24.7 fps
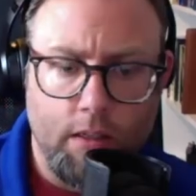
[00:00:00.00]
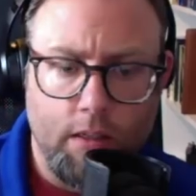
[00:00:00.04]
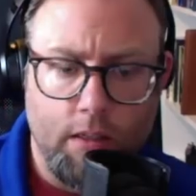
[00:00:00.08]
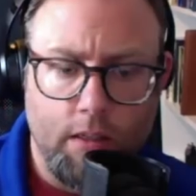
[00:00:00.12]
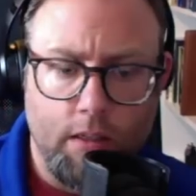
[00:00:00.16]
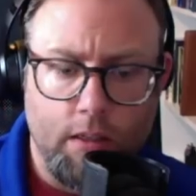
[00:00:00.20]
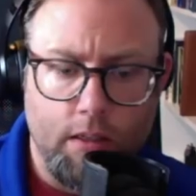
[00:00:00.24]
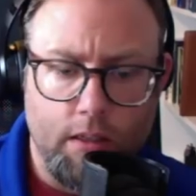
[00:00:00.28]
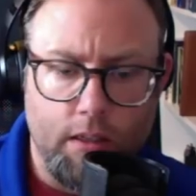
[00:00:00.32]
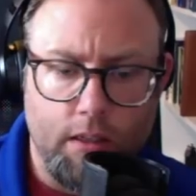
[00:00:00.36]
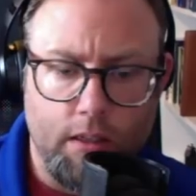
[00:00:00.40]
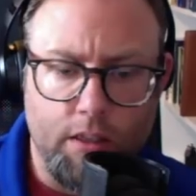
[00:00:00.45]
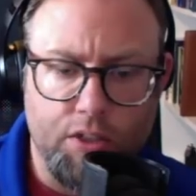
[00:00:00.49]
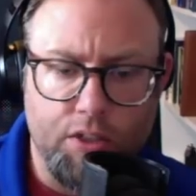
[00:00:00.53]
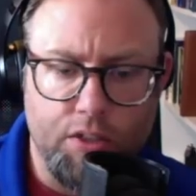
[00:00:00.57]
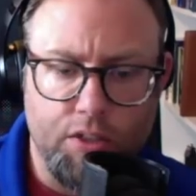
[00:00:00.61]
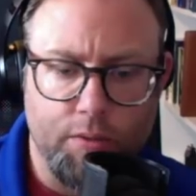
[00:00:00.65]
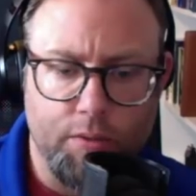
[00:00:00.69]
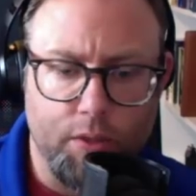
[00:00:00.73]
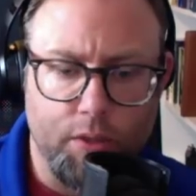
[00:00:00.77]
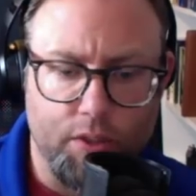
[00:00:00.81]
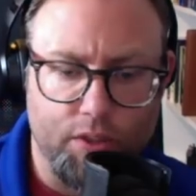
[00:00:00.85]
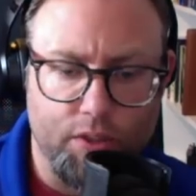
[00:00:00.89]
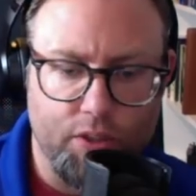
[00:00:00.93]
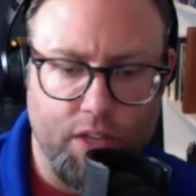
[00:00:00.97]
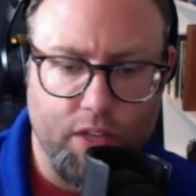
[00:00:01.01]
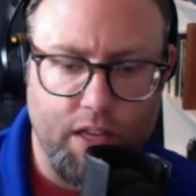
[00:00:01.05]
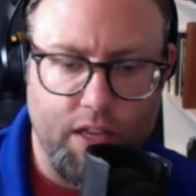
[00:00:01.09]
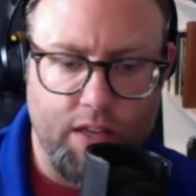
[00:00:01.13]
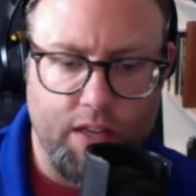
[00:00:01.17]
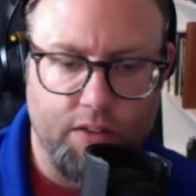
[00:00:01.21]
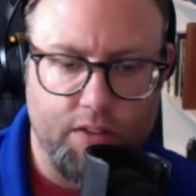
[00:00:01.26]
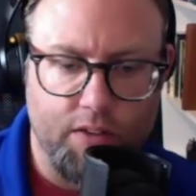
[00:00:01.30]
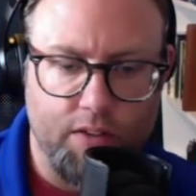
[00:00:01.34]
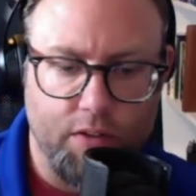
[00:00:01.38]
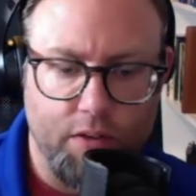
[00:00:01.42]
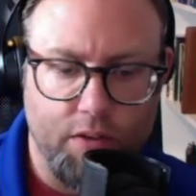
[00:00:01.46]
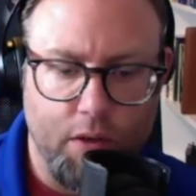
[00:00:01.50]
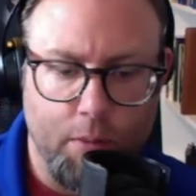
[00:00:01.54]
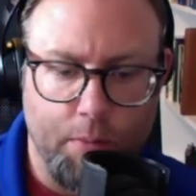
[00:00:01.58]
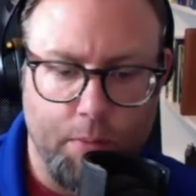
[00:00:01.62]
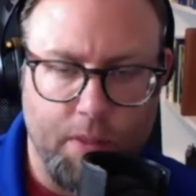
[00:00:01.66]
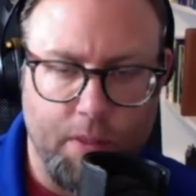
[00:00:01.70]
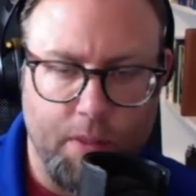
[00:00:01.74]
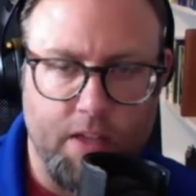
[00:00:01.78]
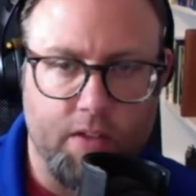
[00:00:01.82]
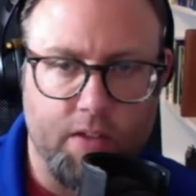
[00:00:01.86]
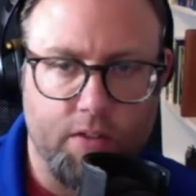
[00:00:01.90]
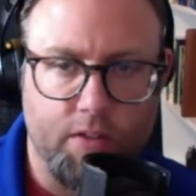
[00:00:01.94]
each of us takes a
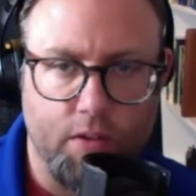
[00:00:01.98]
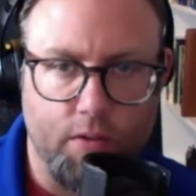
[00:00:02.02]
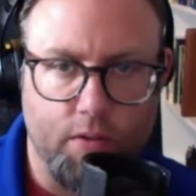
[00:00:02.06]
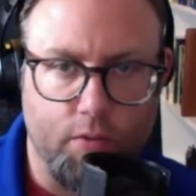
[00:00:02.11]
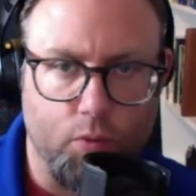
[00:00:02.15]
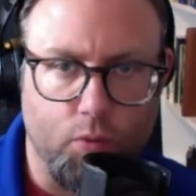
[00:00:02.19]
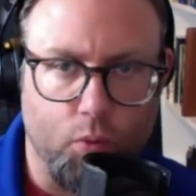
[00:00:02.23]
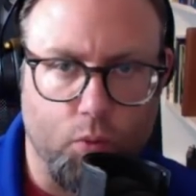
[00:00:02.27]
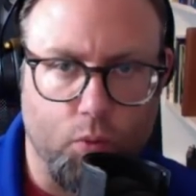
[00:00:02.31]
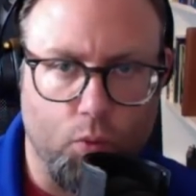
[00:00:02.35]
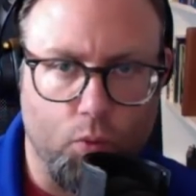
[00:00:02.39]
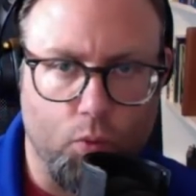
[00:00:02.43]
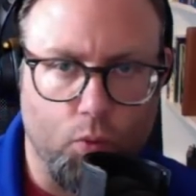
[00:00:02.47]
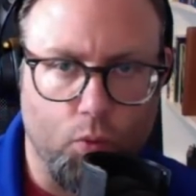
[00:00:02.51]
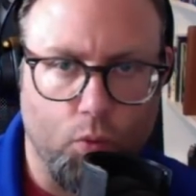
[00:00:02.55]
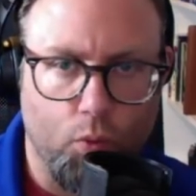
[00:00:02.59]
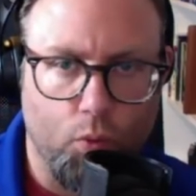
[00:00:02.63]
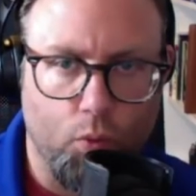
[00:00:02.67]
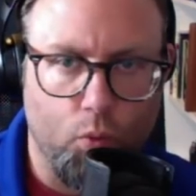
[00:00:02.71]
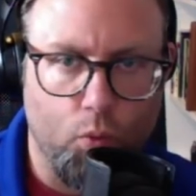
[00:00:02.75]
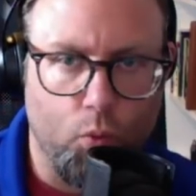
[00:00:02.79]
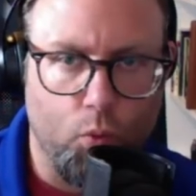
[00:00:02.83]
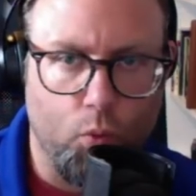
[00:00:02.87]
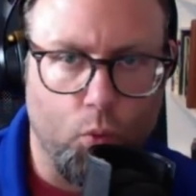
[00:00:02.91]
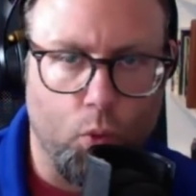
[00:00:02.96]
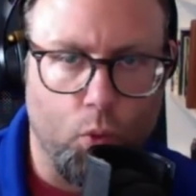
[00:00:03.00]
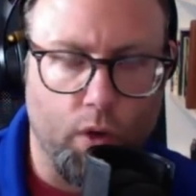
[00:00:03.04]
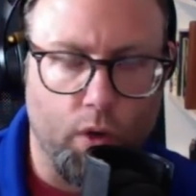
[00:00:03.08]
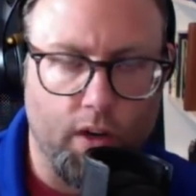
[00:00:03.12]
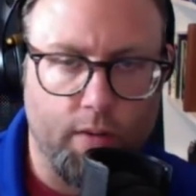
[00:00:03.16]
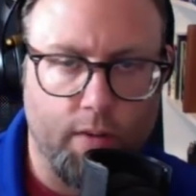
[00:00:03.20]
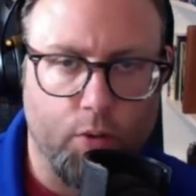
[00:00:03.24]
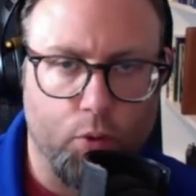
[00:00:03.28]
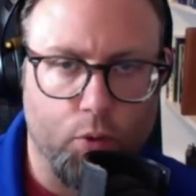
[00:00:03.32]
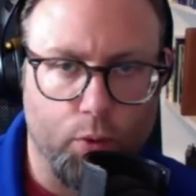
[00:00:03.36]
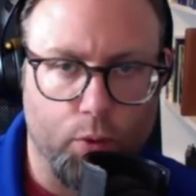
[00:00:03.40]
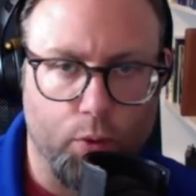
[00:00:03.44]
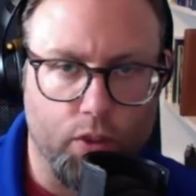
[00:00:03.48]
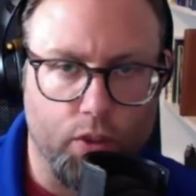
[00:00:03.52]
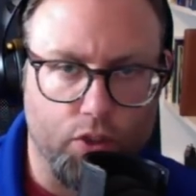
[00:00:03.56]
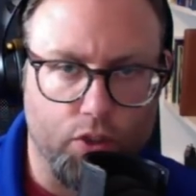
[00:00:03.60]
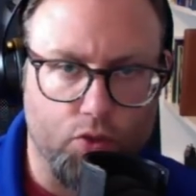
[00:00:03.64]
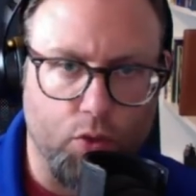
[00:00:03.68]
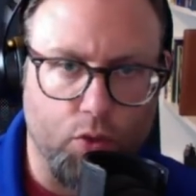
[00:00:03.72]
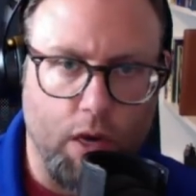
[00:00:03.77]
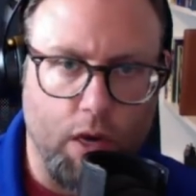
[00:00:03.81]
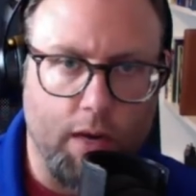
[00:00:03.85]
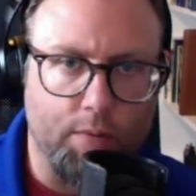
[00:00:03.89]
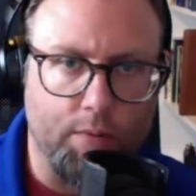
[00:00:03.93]
piece of whatever really
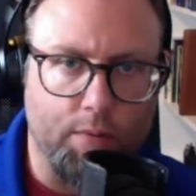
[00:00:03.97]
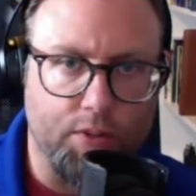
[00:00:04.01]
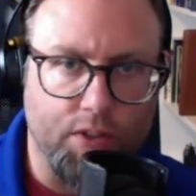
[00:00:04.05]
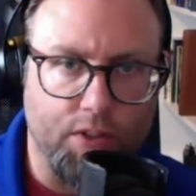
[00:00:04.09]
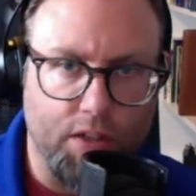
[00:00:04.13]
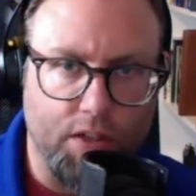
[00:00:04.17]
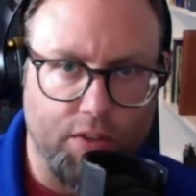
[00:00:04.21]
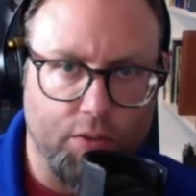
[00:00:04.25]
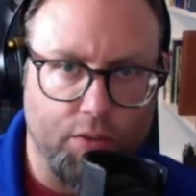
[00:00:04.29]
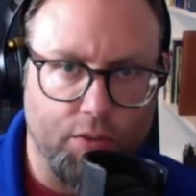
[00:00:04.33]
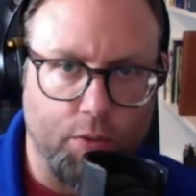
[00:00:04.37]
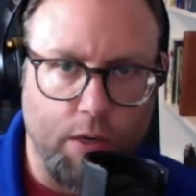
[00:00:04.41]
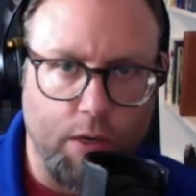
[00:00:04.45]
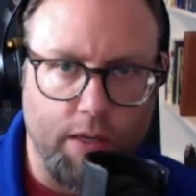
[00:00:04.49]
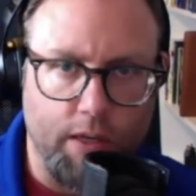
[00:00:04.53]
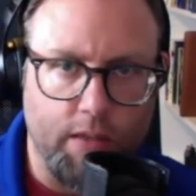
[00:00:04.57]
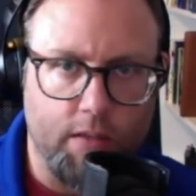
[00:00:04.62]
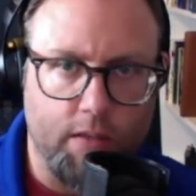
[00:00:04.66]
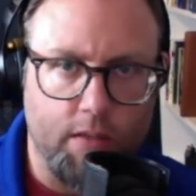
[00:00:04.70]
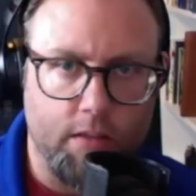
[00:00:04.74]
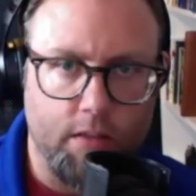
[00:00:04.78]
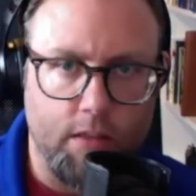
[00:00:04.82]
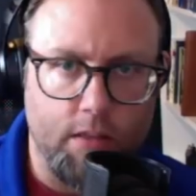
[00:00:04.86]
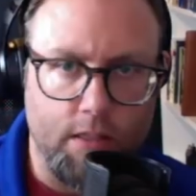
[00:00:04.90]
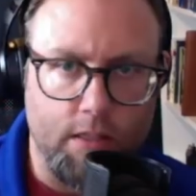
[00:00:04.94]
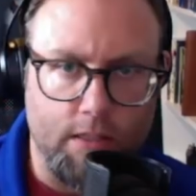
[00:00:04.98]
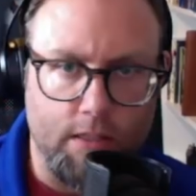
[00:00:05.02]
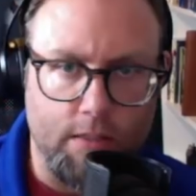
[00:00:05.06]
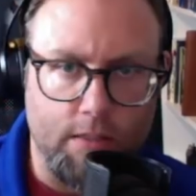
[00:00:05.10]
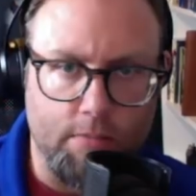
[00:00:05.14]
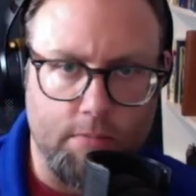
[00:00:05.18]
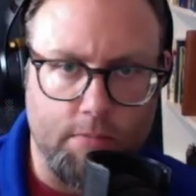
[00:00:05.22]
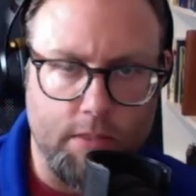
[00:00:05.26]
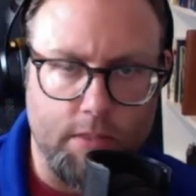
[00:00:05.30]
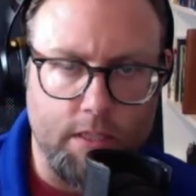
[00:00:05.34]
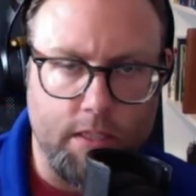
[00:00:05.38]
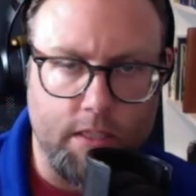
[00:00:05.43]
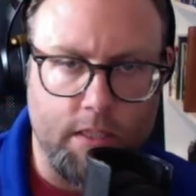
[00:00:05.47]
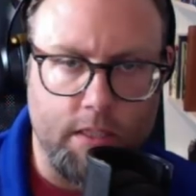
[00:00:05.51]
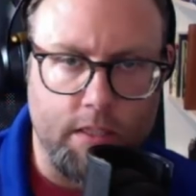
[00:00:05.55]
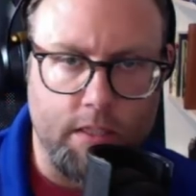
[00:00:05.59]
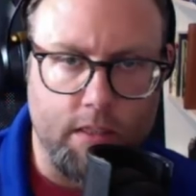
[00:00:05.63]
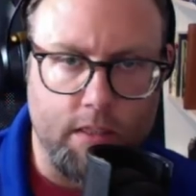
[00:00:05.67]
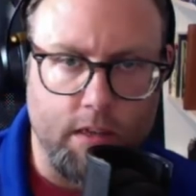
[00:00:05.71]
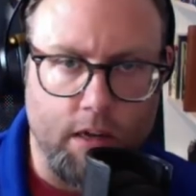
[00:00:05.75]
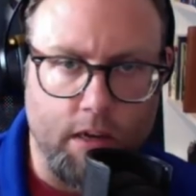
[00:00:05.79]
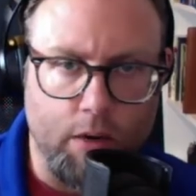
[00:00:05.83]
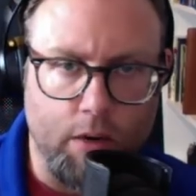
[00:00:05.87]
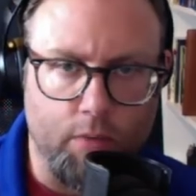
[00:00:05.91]
drives us, right? In
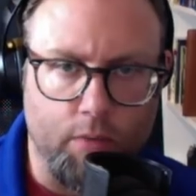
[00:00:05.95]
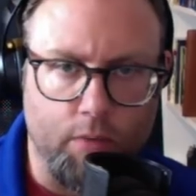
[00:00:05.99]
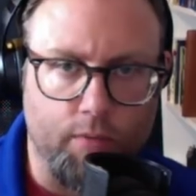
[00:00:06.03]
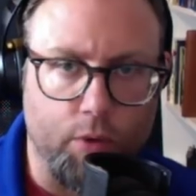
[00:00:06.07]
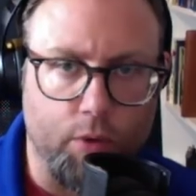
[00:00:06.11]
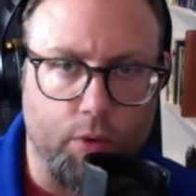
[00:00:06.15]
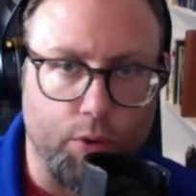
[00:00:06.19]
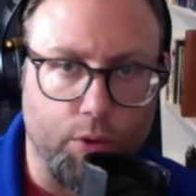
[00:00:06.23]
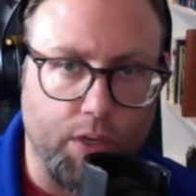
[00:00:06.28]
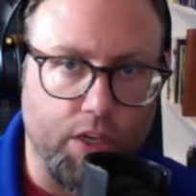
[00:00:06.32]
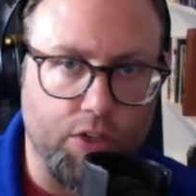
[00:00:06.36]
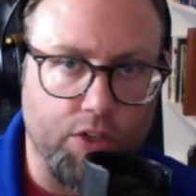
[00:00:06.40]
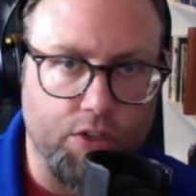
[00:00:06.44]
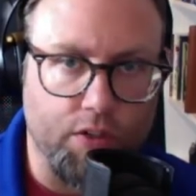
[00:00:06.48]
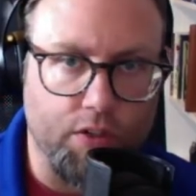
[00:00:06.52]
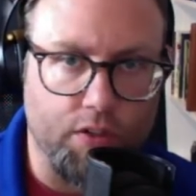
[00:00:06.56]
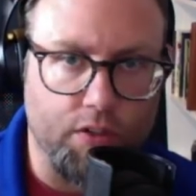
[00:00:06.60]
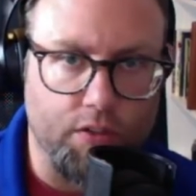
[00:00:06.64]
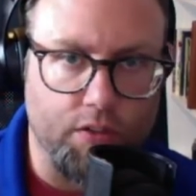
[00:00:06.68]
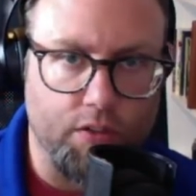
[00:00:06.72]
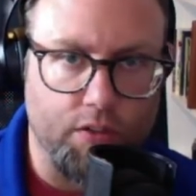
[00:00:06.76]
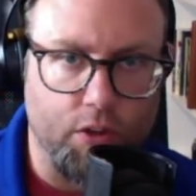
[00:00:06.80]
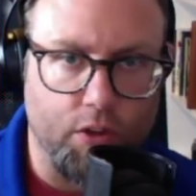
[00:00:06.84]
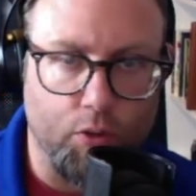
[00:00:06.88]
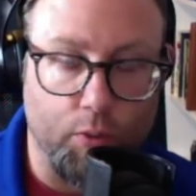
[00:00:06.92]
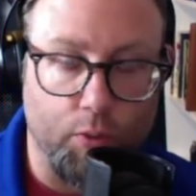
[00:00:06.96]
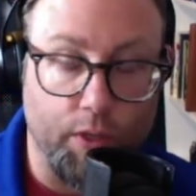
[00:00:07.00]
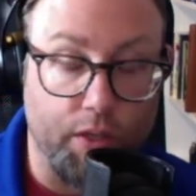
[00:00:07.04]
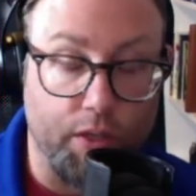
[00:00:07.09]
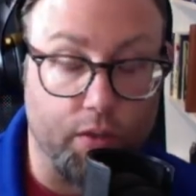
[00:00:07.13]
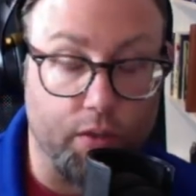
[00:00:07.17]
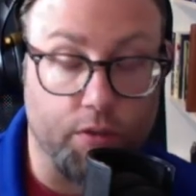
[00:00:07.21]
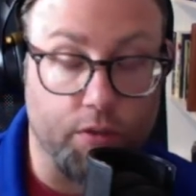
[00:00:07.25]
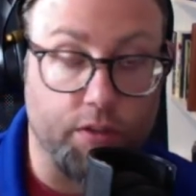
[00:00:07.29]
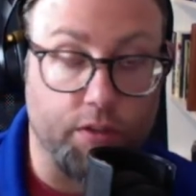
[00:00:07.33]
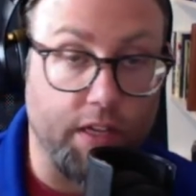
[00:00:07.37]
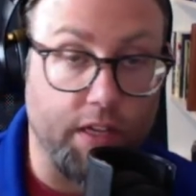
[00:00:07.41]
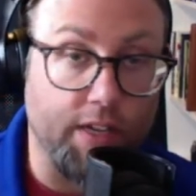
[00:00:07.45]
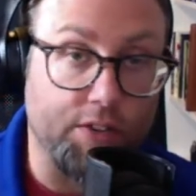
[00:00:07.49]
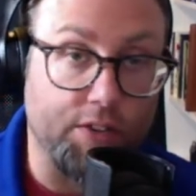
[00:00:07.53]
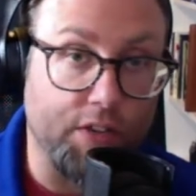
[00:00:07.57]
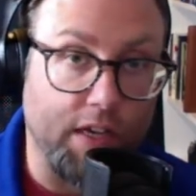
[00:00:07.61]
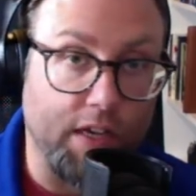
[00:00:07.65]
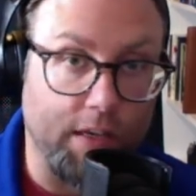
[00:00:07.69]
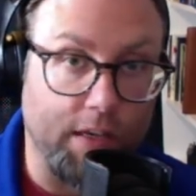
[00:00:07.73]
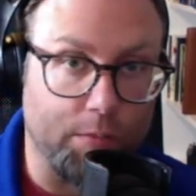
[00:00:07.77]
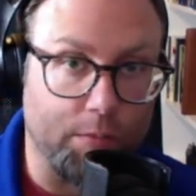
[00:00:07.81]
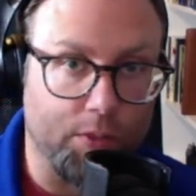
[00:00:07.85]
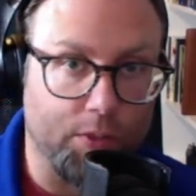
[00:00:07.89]
our vocations, our regular day
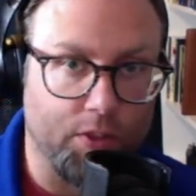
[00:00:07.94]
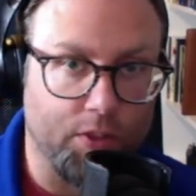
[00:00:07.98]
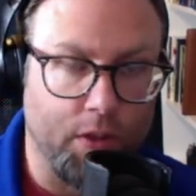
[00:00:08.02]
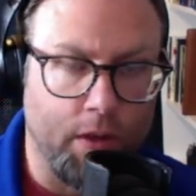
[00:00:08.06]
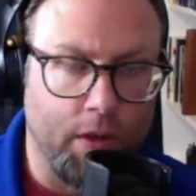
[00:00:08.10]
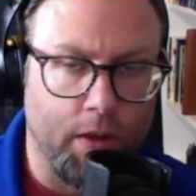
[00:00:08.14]
jobs.